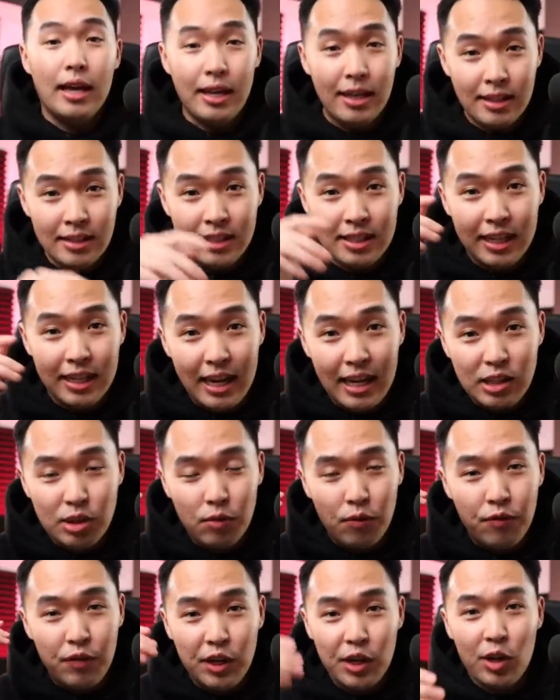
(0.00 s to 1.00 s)
In
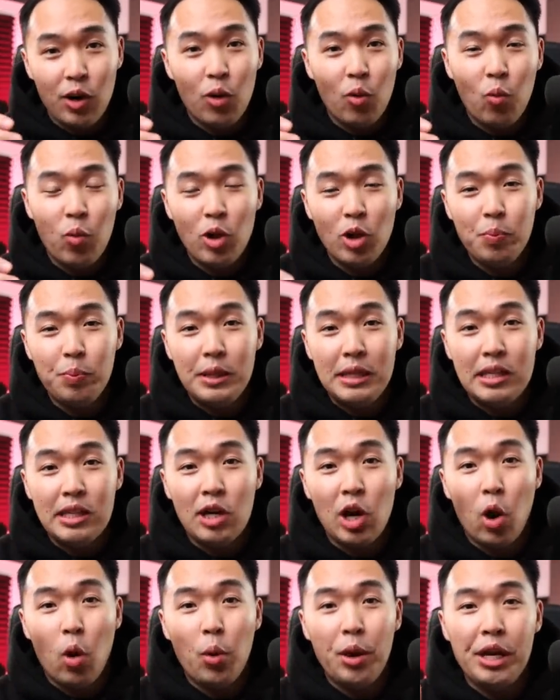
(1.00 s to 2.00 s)
today's video, we'll be
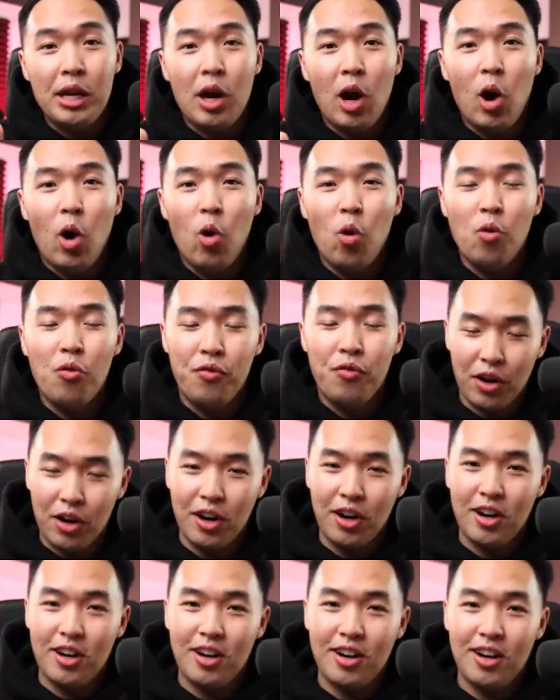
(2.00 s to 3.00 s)
going
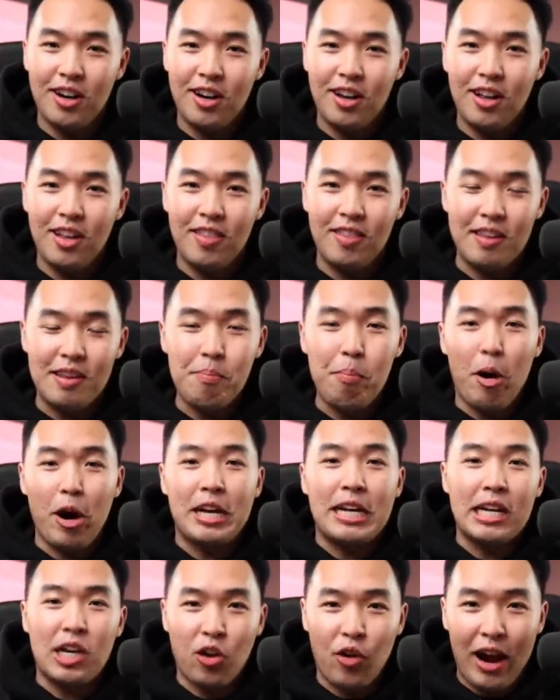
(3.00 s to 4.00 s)
over the
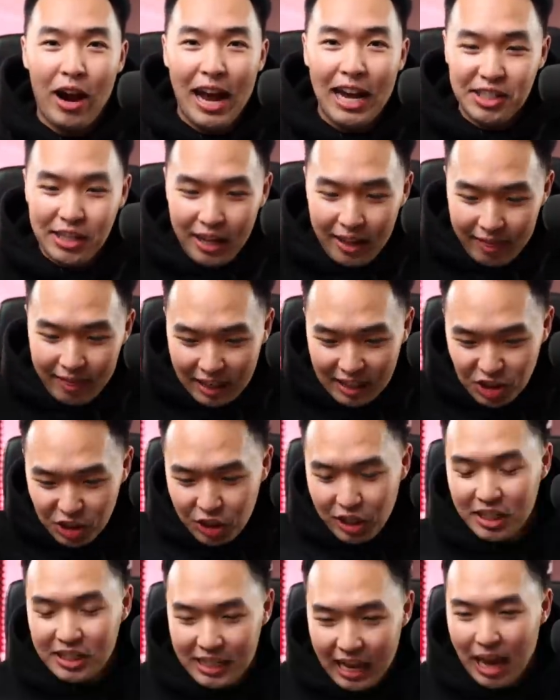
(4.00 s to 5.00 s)
market crash that
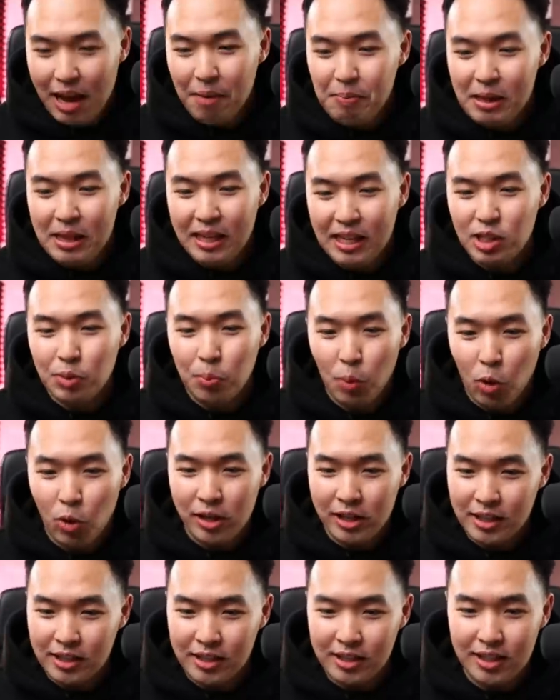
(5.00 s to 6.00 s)
just happened this
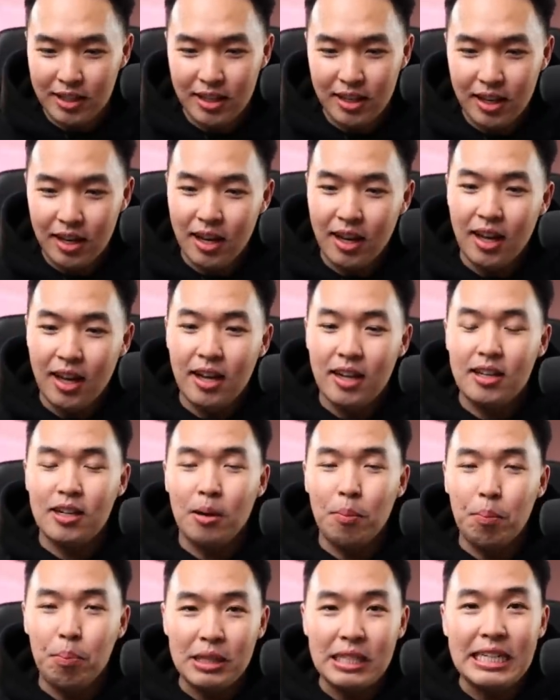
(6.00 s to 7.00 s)
morning.
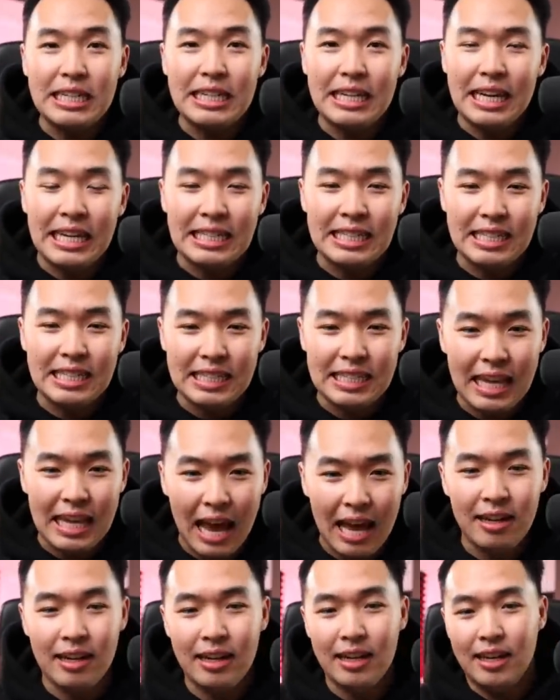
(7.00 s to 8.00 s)
Complete
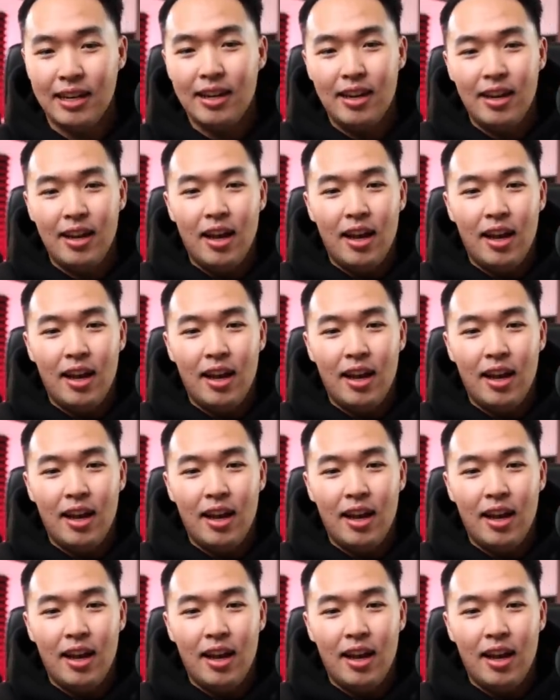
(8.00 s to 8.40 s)
insanity.